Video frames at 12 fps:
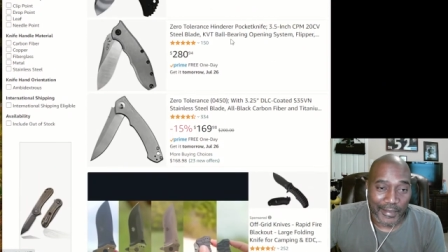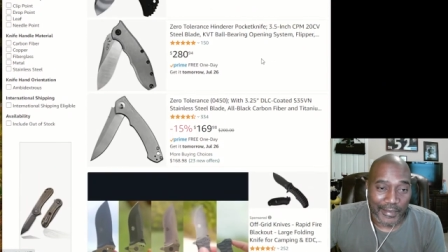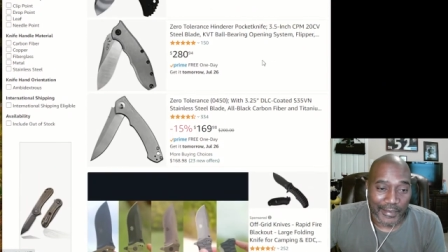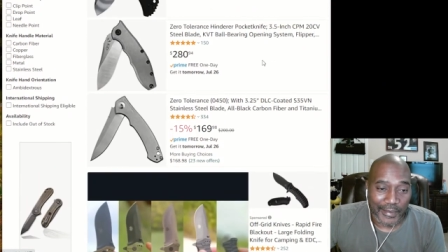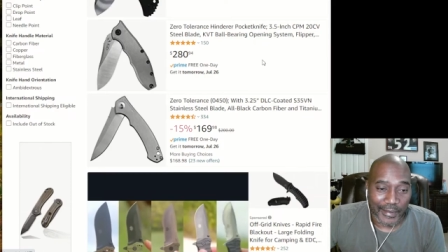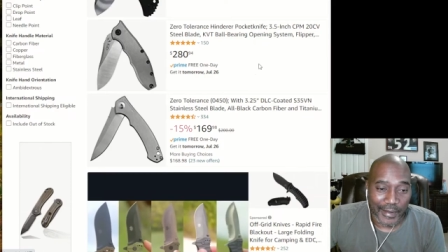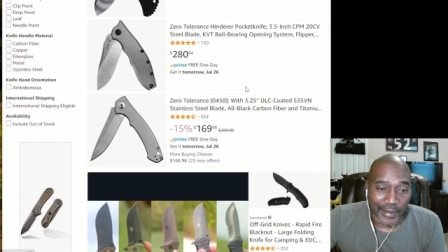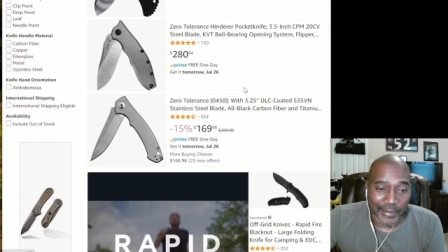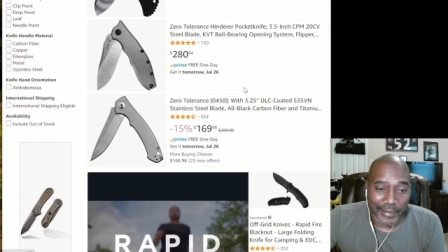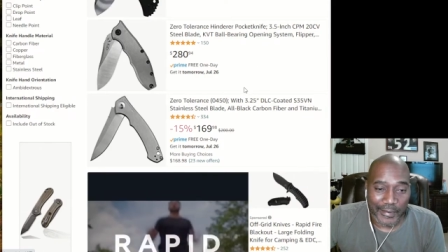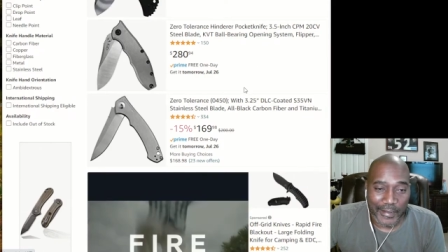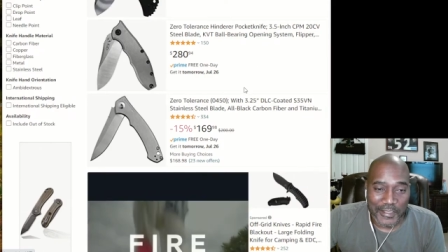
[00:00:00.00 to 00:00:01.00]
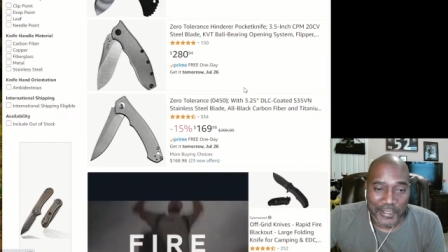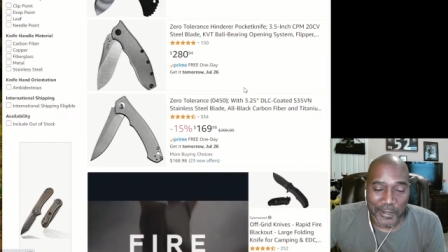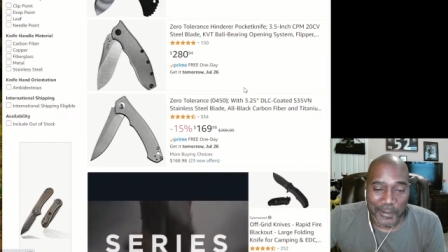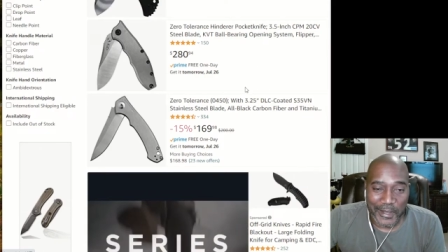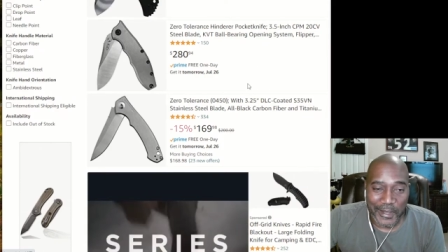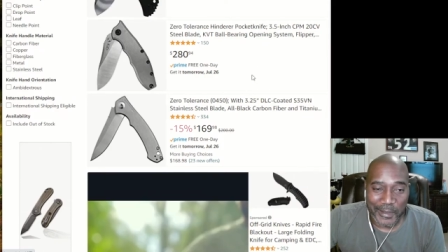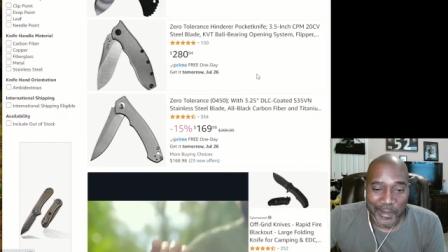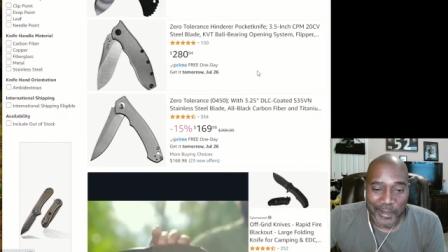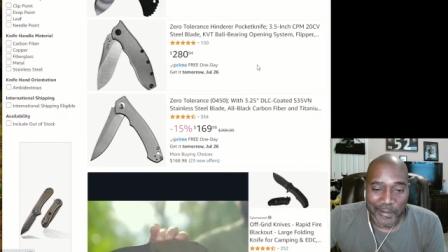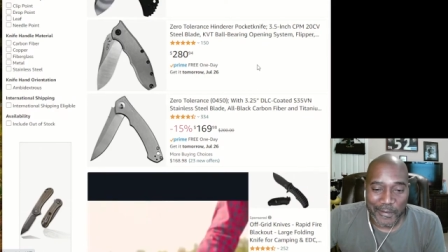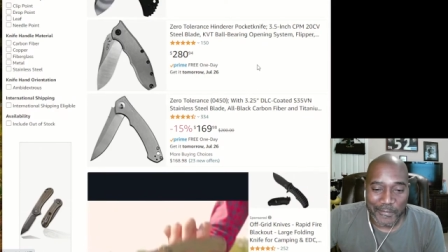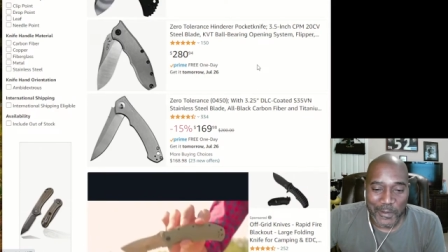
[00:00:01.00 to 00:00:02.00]
right. And also,
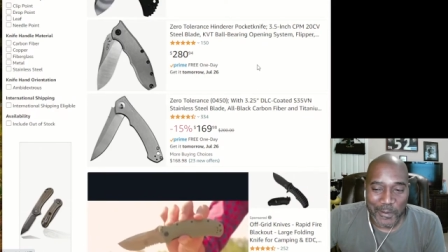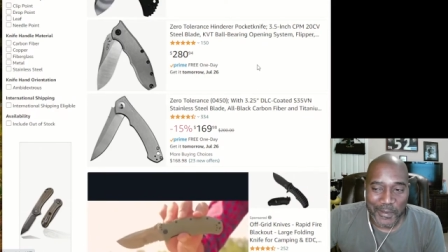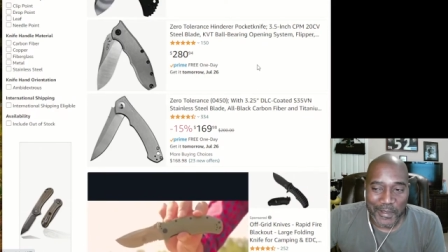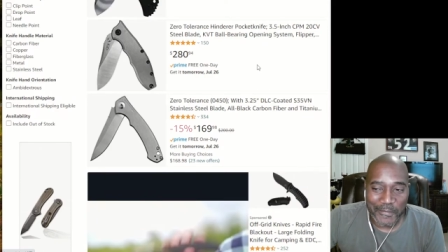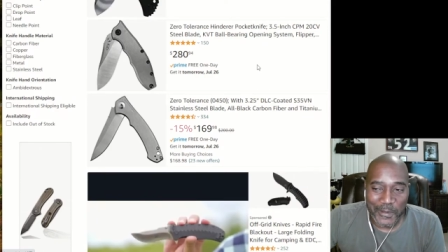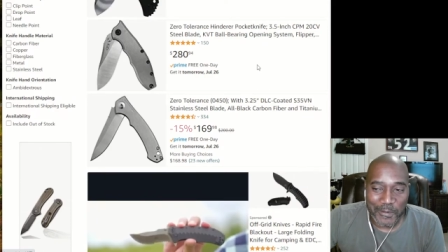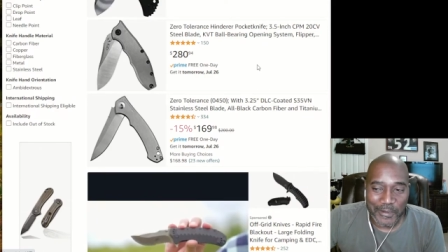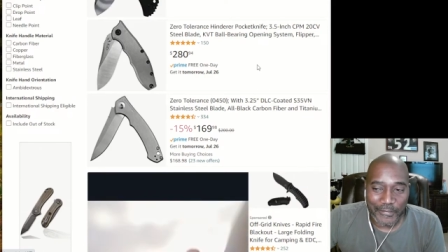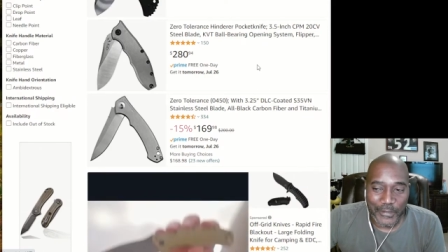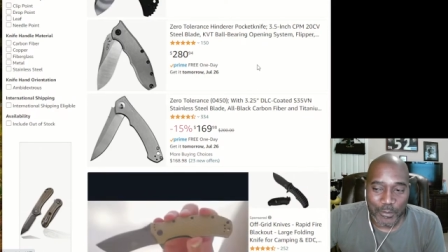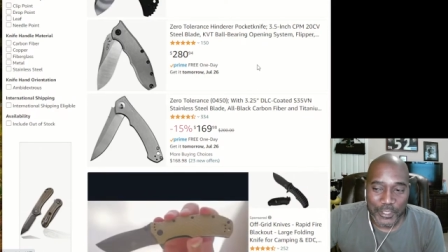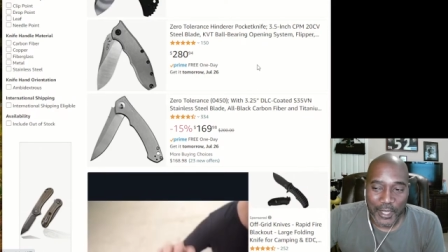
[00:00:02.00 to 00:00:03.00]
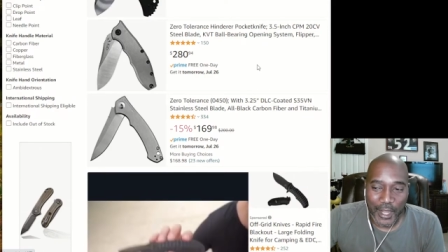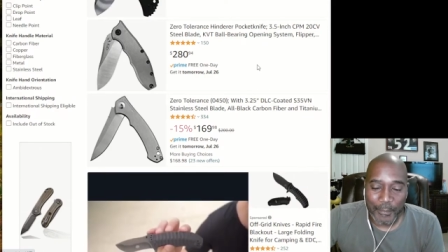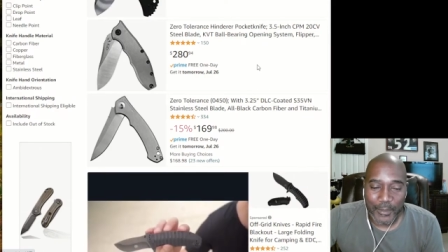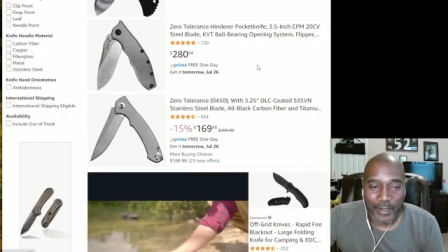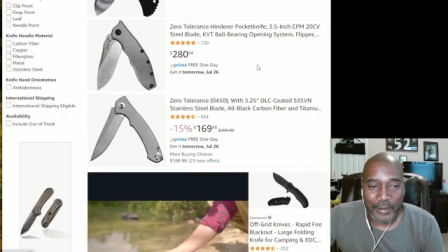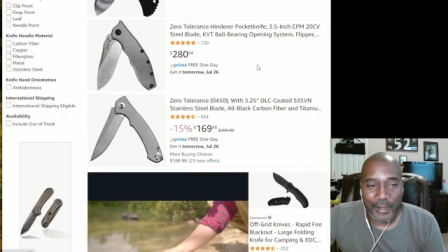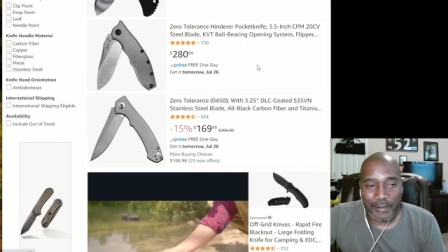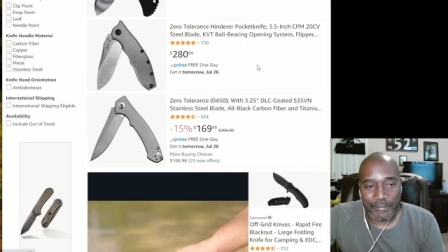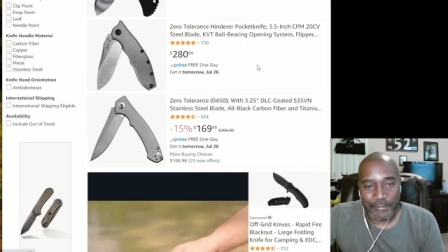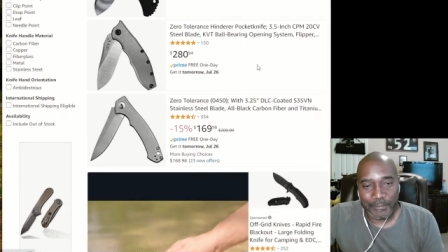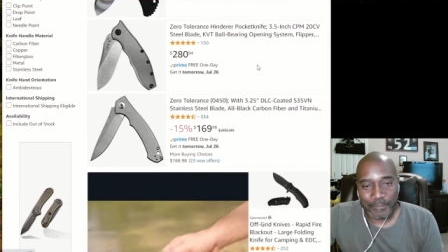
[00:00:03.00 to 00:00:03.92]
if you shop enough